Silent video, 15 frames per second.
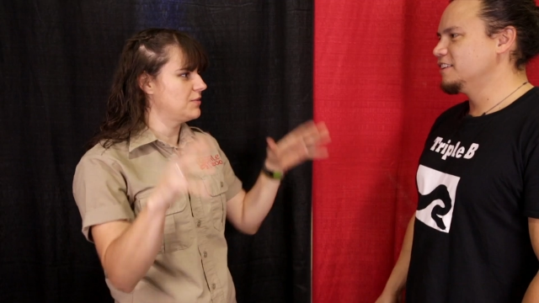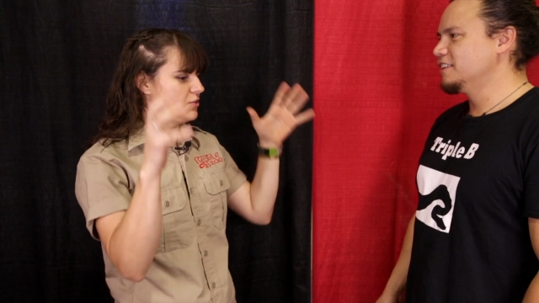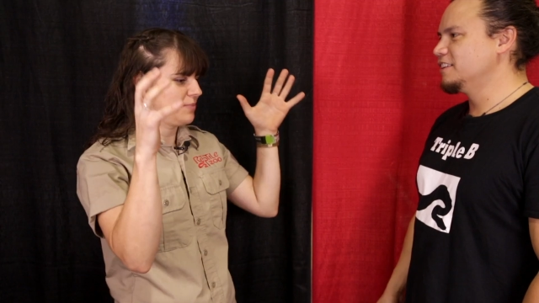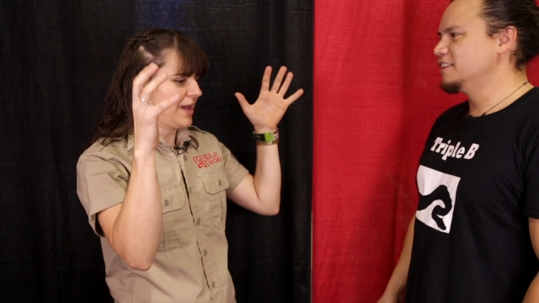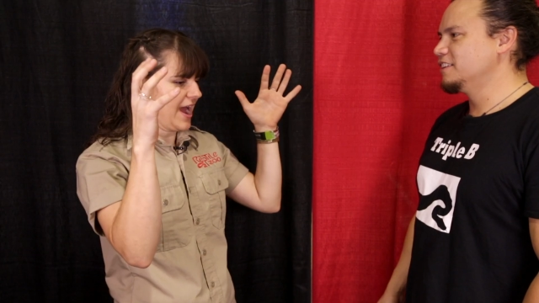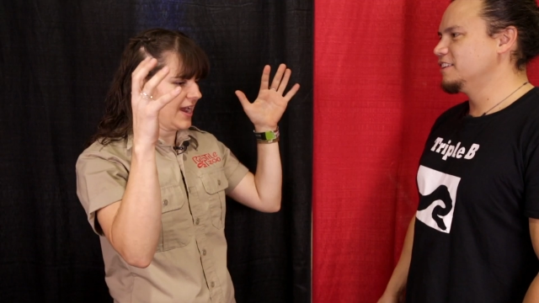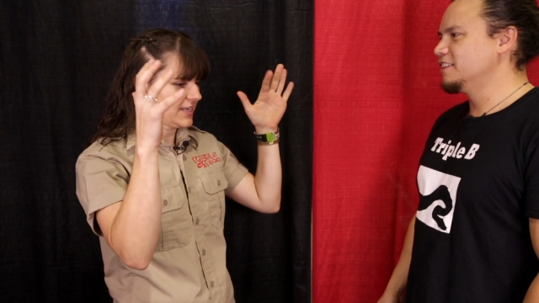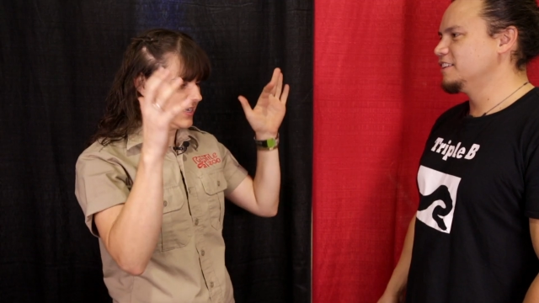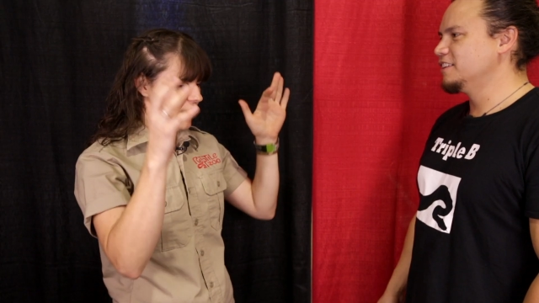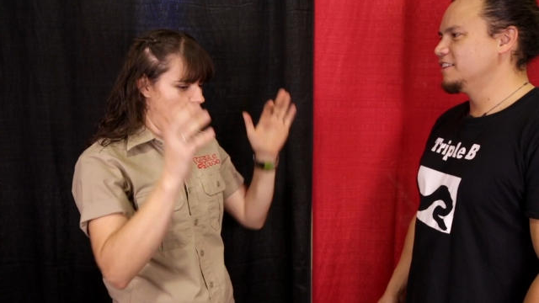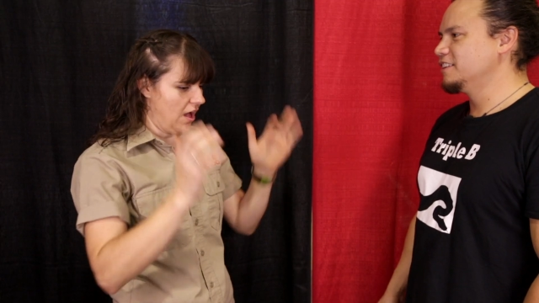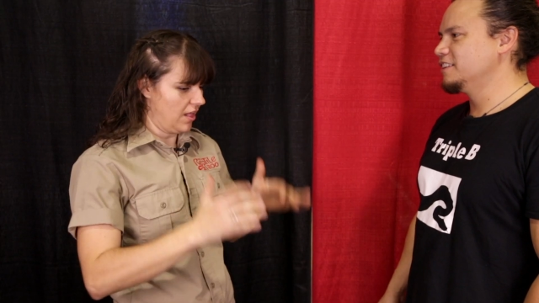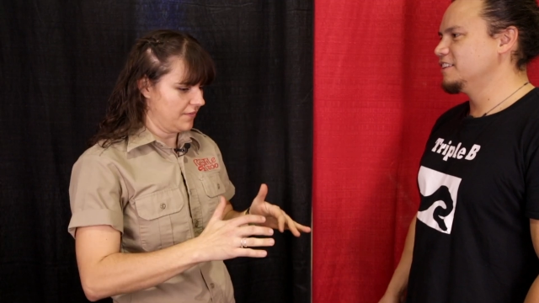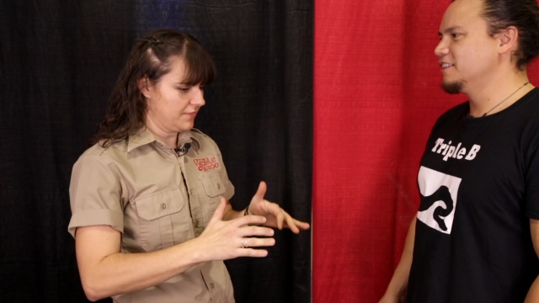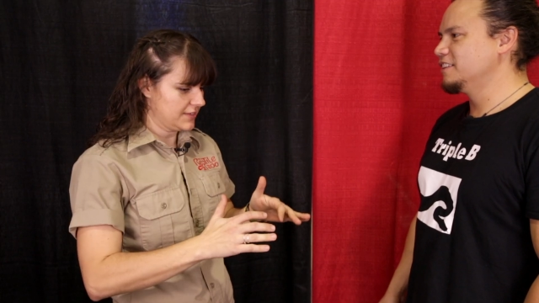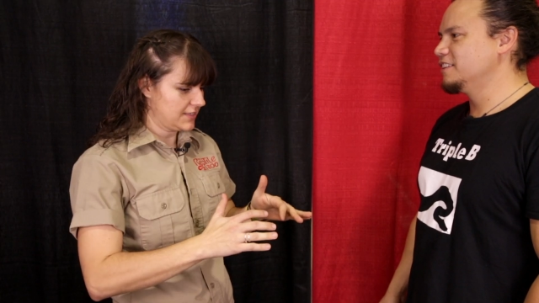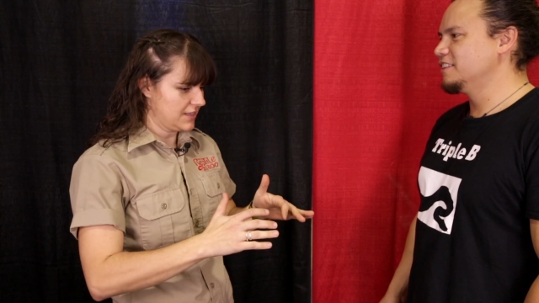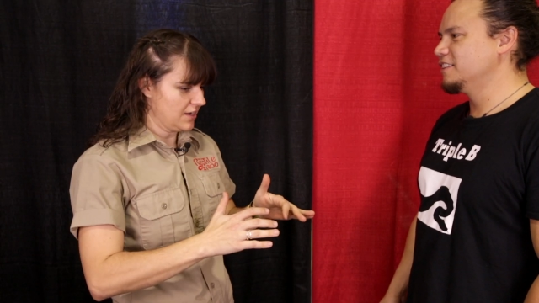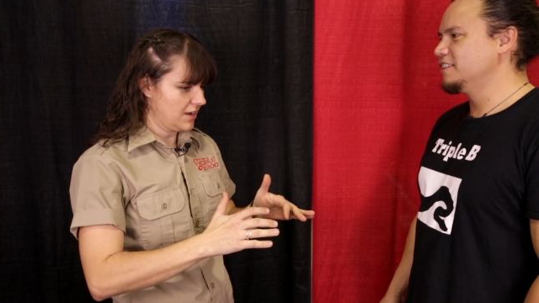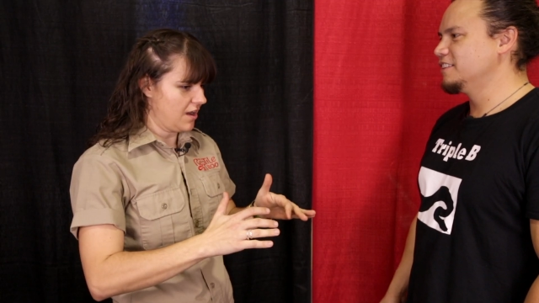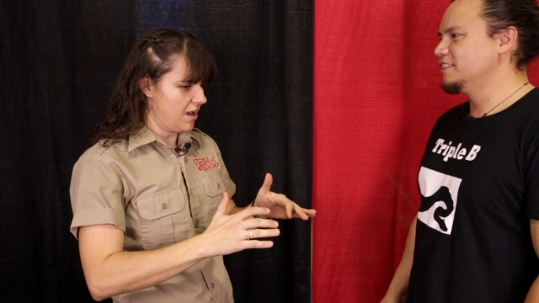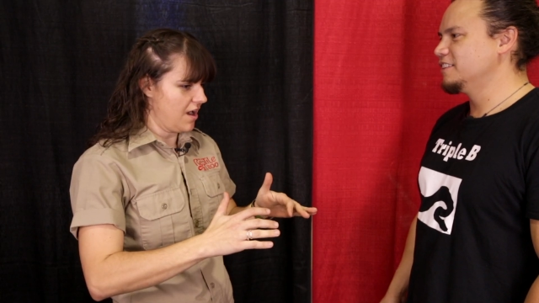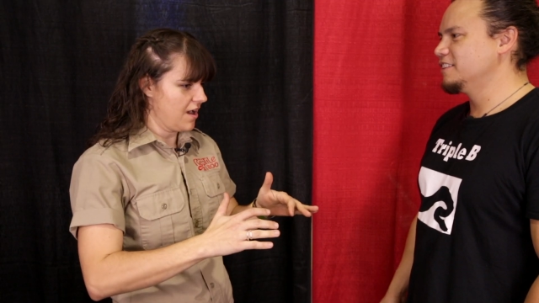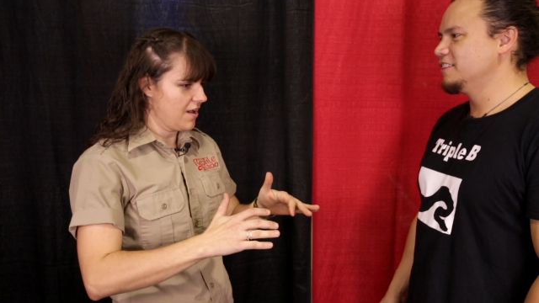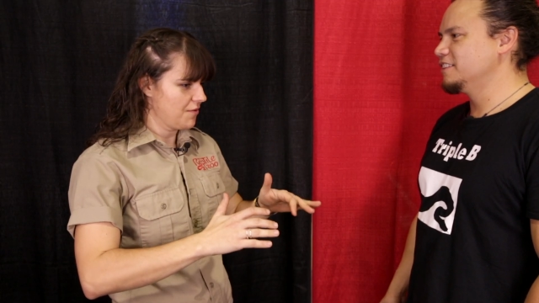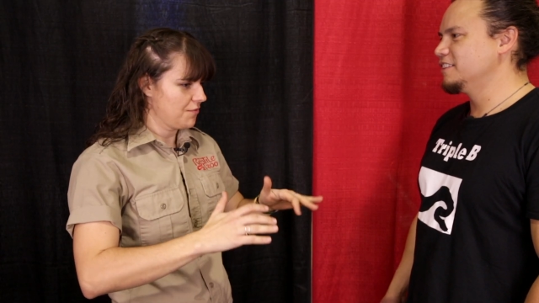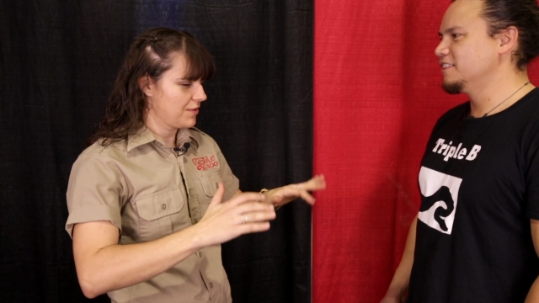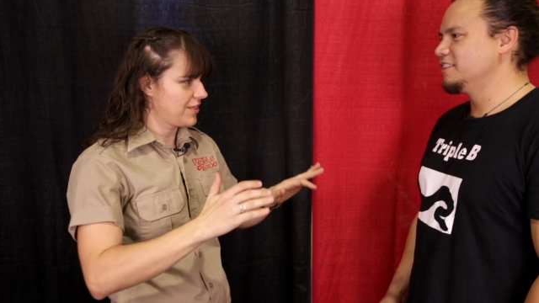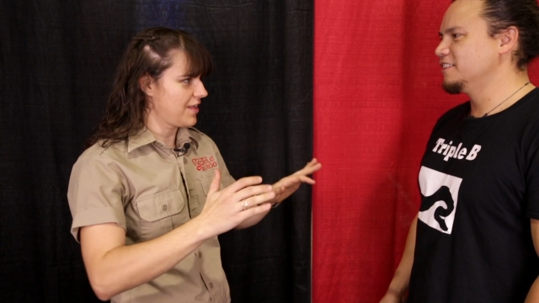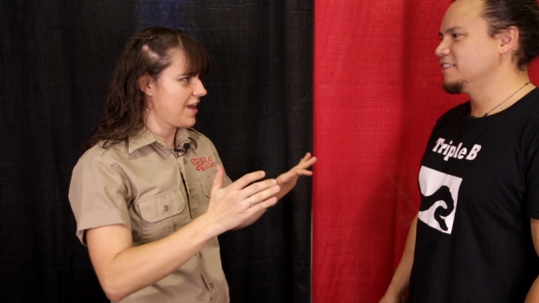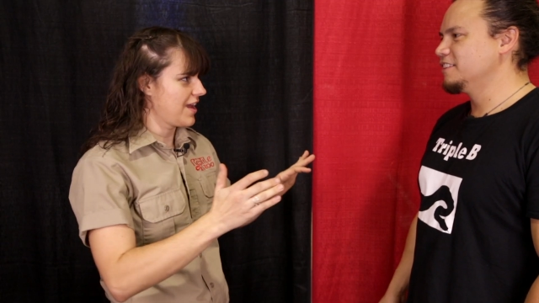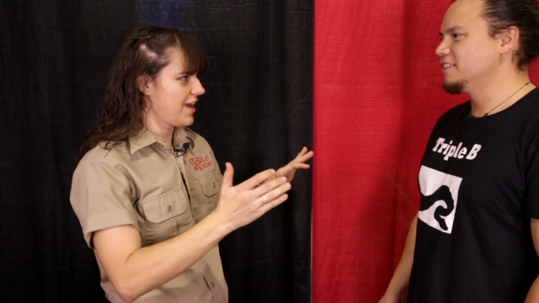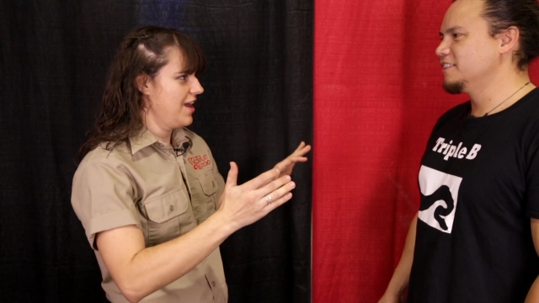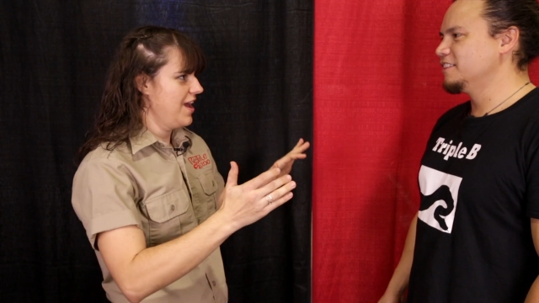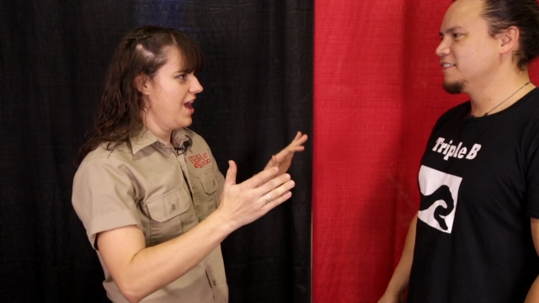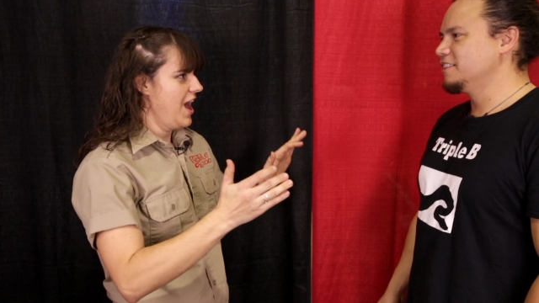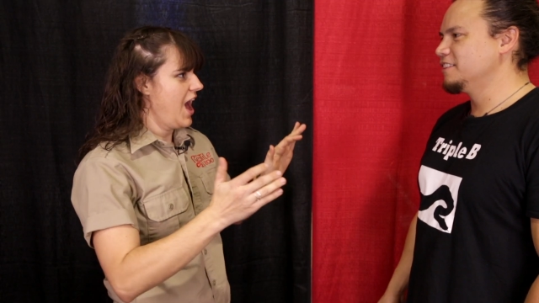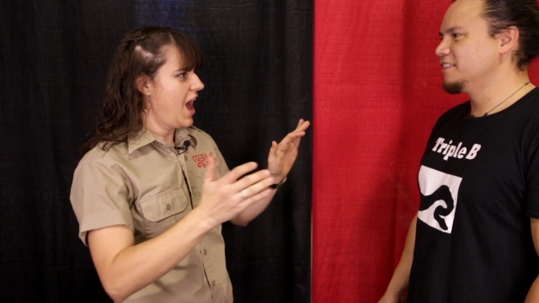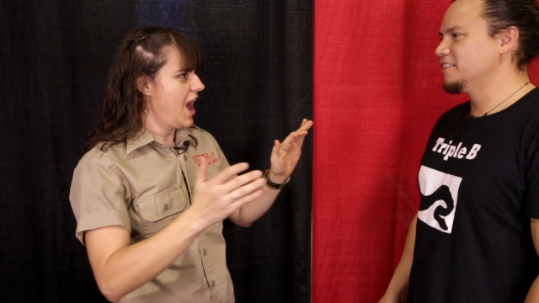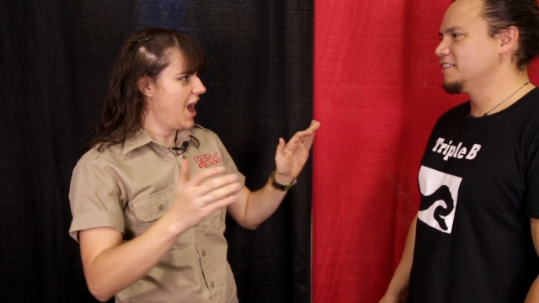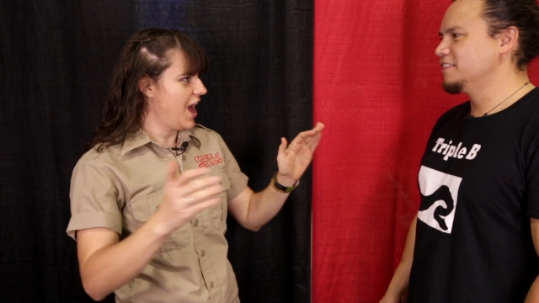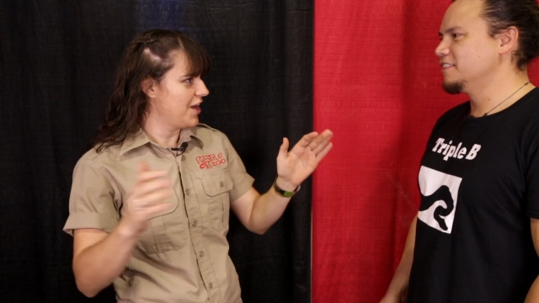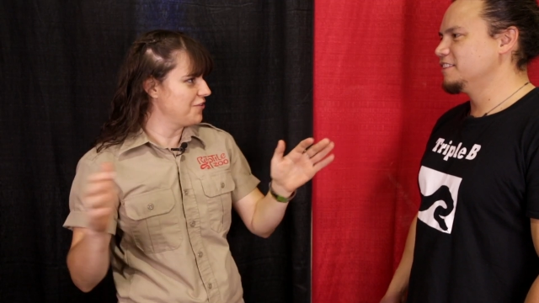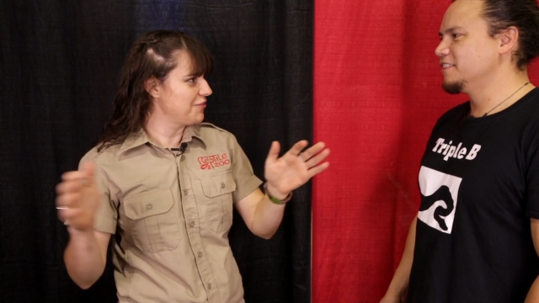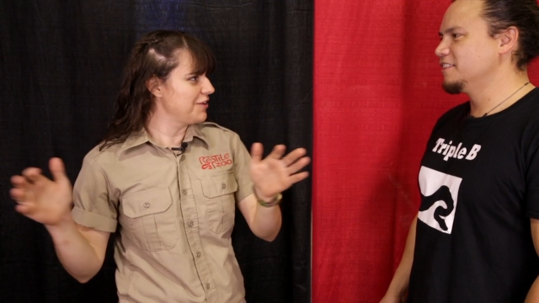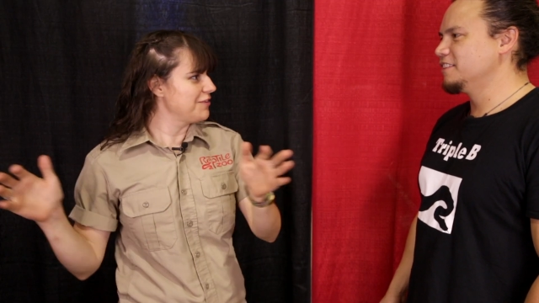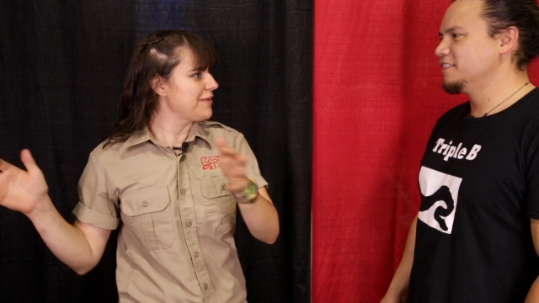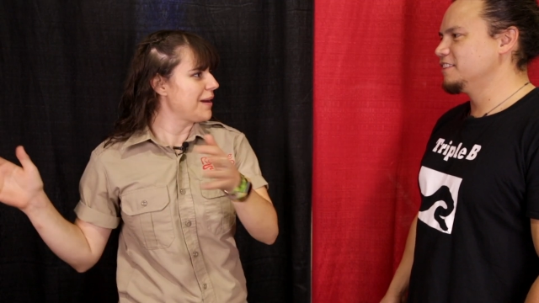Speaker 1: we packed all of us in the car with like a hundred